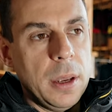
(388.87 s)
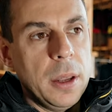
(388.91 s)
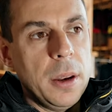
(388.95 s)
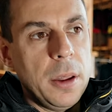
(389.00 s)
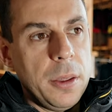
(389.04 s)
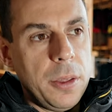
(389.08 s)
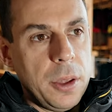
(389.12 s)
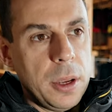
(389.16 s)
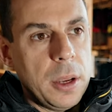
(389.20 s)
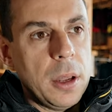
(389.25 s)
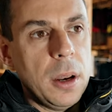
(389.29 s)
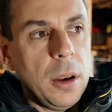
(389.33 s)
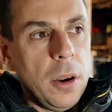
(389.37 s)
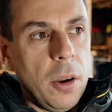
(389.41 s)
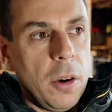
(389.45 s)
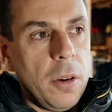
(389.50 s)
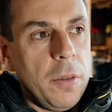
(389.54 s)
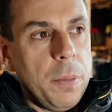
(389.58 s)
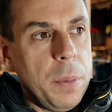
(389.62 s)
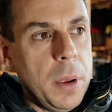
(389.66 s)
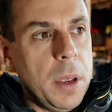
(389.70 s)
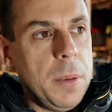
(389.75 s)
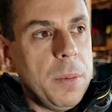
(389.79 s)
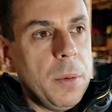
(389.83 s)
And I think a lot
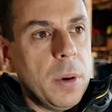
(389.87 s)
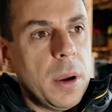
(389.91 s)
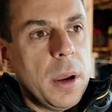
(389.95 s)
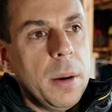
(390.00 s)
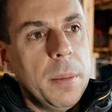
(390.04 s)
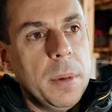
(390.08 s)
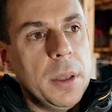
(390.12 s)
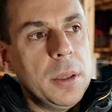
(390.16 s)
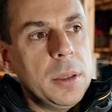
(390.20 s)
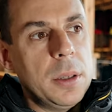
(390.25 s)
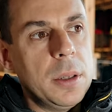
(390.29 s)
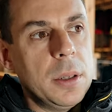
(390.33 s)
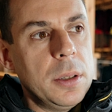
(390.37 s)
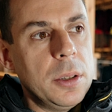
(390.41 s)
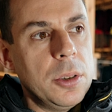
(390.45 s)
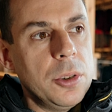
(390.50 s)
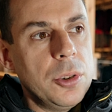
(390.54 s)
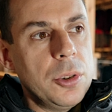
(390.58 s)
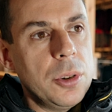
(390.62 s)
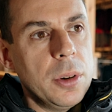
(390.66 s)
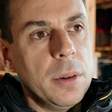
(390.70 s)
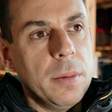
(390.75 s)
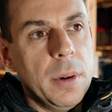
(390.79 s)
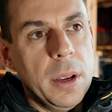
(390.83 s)
of people come into
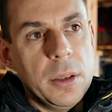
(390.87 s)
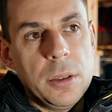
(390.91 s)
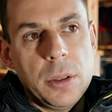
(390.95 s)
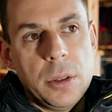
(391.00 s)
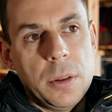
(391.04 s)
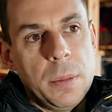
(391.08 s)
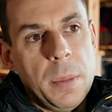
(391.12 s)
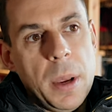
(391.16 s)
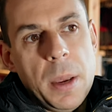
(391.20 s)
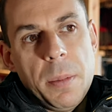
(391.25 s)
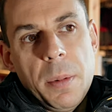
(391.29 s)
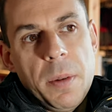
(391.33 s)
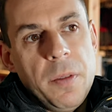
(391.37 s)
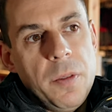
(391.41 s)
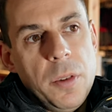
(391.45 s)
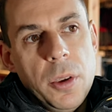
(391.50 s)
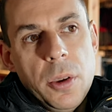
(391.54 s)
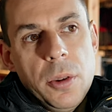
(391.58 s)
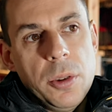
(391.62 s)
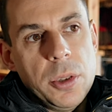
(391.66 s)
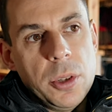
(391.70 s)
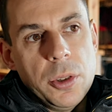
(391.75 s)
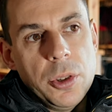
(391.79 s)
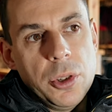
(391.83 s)
Centurion races or maybe
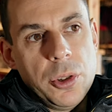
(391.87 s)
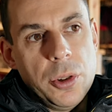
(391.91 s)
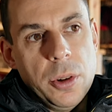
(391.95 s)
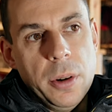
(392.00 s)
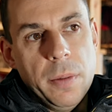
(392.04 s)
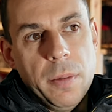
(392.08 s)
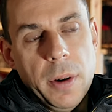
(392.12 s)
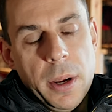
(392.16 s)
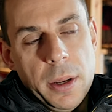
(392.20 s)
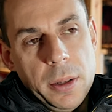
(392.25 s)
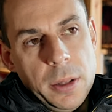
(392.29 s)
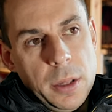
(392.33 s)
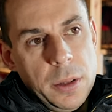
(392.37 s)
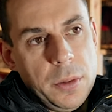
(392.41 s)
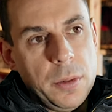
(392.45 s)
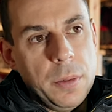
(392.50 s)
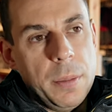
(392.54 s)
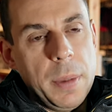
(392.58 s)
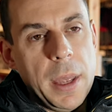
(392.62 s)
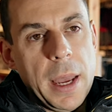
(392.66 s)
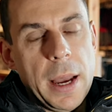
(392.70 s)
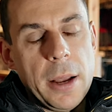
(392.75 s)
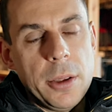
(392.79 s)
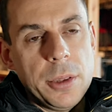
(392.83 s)
view Centurion races
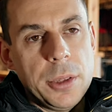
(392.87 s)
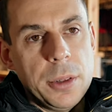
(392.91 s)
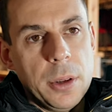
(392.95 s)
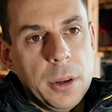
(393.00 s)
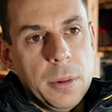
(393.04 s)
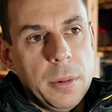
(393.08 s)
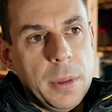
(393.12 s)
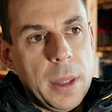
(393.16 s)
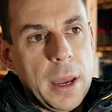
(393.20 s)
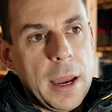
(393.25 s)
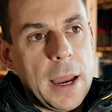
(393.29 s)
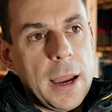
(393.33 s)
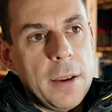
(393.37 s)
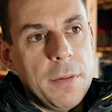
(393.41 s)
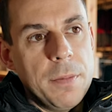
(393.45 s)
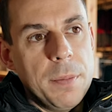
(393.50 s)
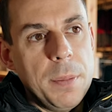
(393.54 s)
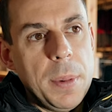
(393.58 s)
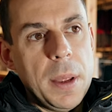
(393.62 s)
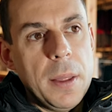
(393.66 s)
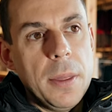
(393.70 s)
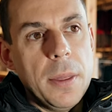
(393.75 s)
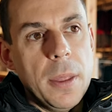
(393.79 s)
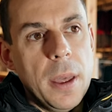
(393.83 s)
from the outside without having
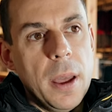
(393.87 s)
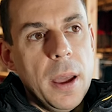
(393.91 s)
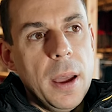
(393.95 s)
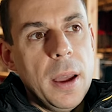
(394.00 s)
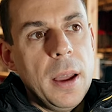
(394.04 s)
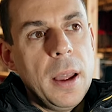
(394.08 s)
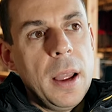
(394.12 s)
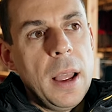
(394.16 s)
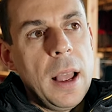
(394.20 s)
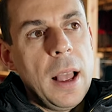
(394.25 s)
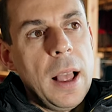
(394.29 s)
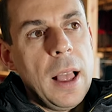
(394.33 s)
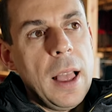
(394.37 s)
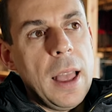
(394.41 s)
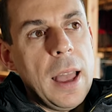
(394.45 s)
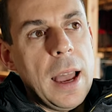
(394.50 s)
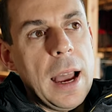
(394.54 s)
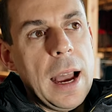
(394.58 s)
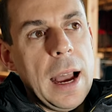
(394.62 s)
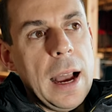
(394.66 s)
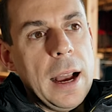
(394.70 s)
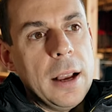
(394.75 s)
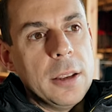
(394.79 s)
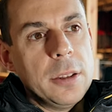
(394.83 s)
been there
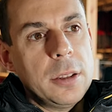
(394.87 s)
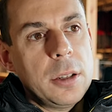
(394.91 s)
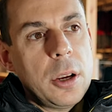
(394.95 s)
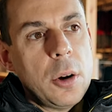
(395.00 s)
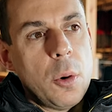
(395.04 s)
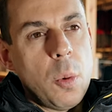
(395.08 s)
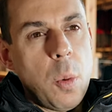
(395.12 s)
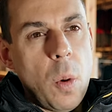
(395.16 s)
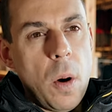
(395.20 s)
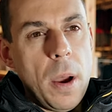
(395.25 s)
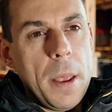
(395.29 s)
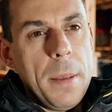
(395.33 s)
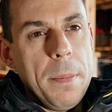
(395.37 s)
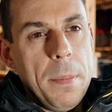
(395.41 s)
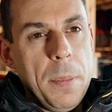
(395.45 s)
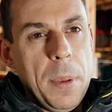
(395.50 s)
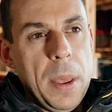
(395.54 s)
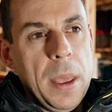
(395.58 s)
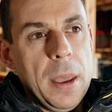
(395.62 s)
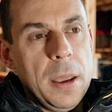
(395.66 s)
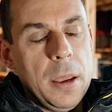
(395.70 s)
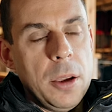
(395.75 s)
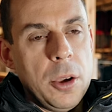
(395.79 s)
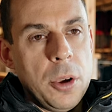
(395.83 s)
as quite
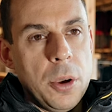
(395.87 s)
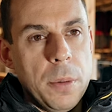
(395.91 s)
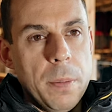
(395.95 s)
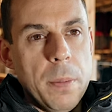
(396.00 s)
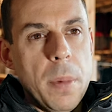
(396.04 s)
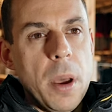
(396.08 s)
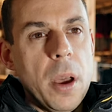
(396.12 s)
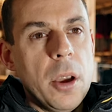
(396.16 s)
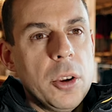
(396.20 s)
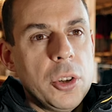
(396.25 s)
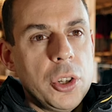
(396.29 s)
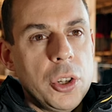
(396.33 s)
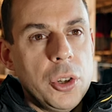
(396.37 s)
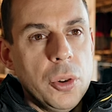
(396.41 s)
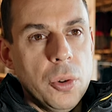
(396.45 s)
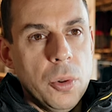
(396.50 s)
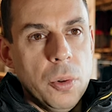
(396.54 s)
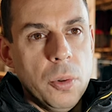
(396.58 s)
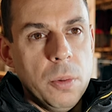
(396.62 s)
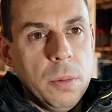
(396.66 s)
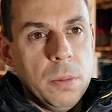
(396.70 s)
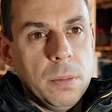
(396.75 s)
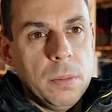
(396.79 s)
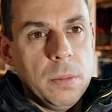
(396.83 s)
big
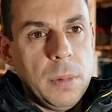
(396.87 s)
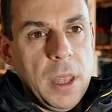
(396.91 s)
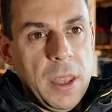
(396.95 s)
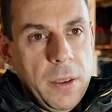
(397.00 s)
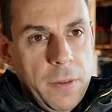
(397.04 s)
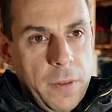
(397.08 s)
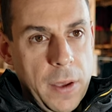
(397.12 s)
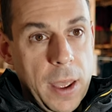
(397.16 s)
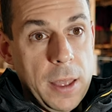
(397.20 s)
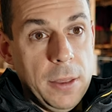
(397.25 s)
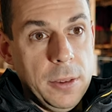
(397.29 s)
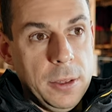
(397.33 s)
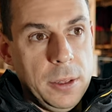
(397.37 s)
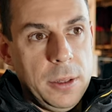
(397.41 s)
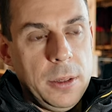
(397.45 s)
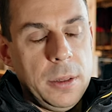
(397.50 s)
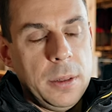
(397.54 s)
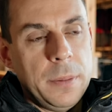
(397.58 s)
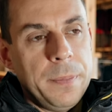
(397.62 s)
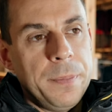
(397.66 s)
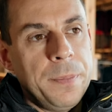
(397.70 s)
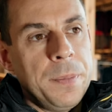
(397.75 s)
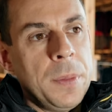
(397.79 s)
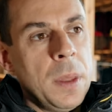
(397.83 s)
commercial
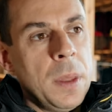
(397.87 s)
events.